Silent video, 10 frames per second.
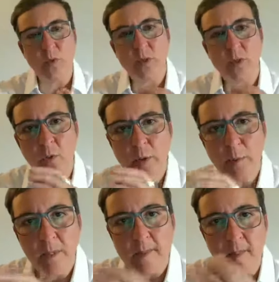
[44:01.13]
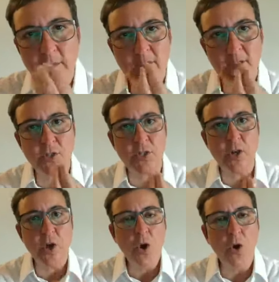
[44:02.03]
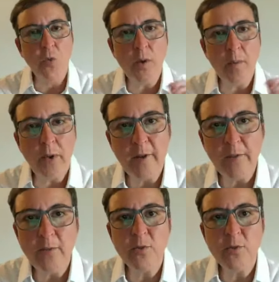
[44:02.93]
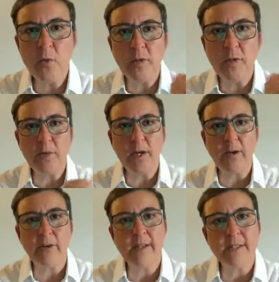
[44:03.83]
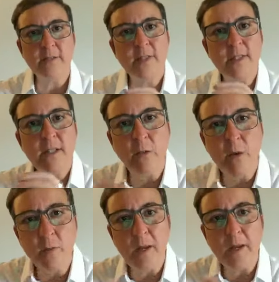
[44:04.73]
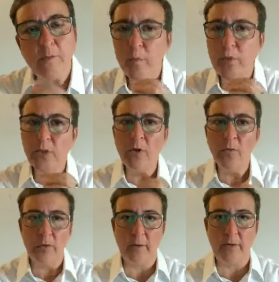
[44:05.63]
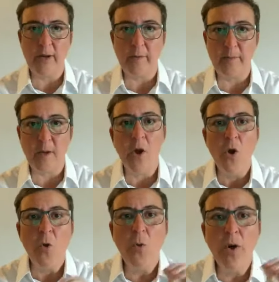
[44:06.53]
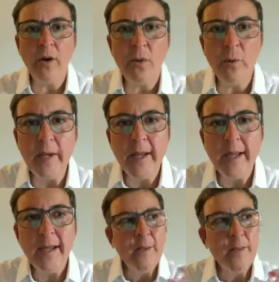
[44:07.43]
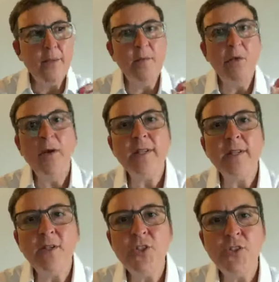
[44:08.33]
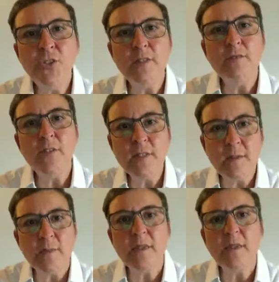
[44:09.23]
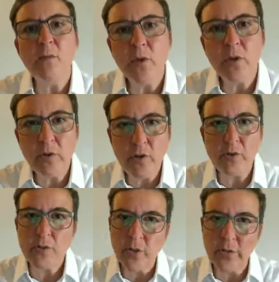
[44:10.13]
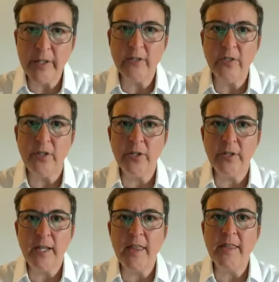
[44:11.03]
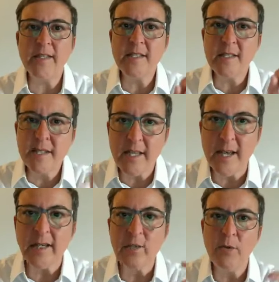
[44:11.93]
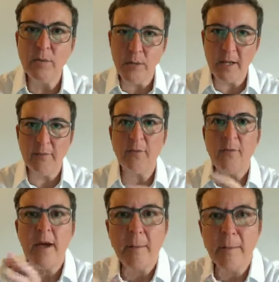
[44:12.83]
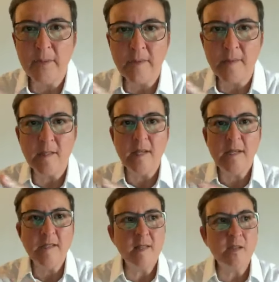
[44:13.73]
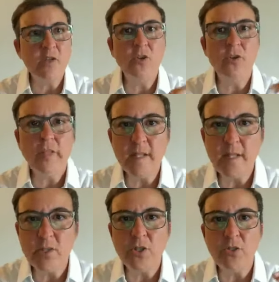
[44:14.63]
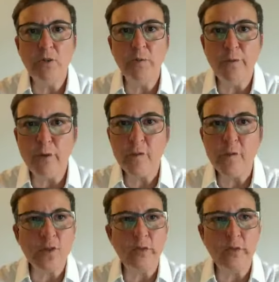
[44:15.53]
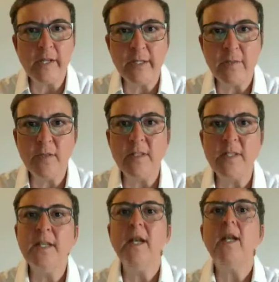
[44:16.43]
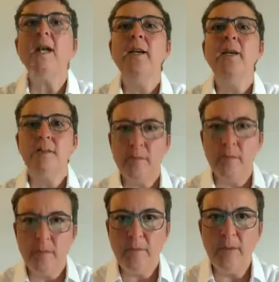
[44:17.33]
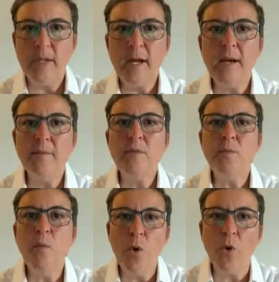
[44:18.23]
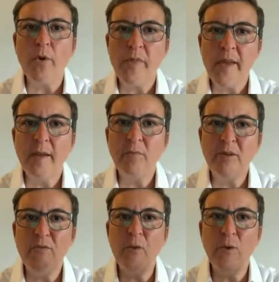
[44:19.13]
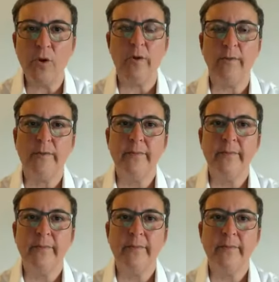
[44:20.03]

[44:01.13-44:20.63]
Where we don't want to place our attention? On what platform do we want to put our creativity and what platform we don't want to create? What are we, the more attention you give to something, the more it grows, correct or not? And this is exactly where the platform happens, is that your attention, your focus, your creativity becomes more than before.